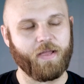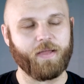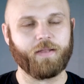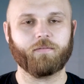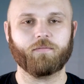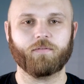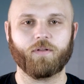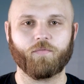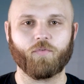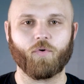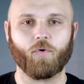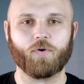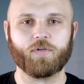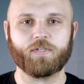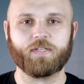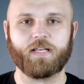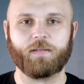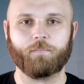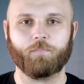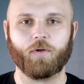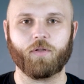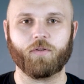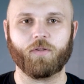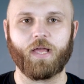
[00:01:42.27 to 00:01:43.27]
And of course,
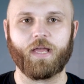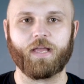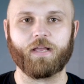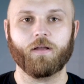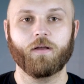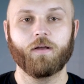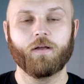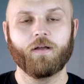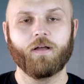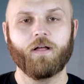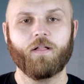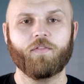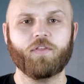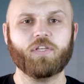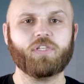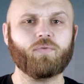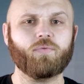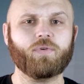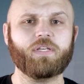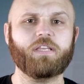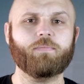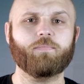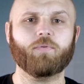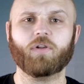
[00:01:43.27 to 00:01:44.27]
input lag. This
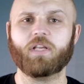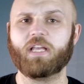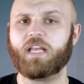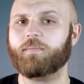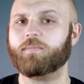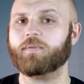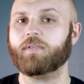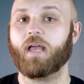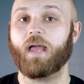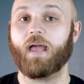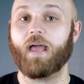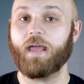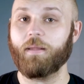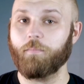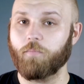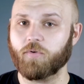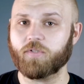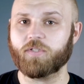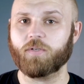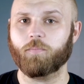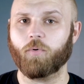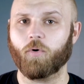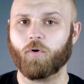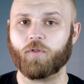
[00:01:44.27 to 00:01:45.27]
will keep your games and
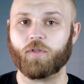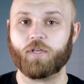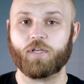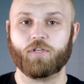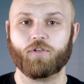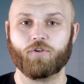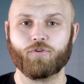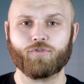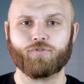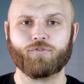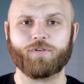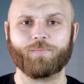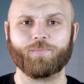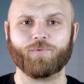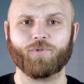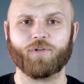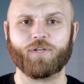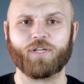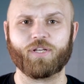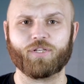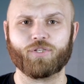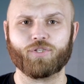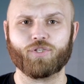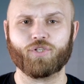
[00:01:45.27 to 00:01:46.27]
most importantly, your stream
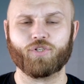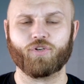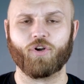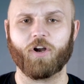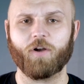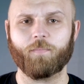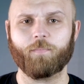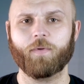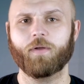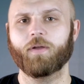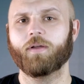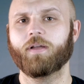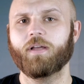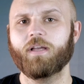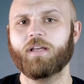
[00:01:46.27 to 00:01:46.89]
looking sharp.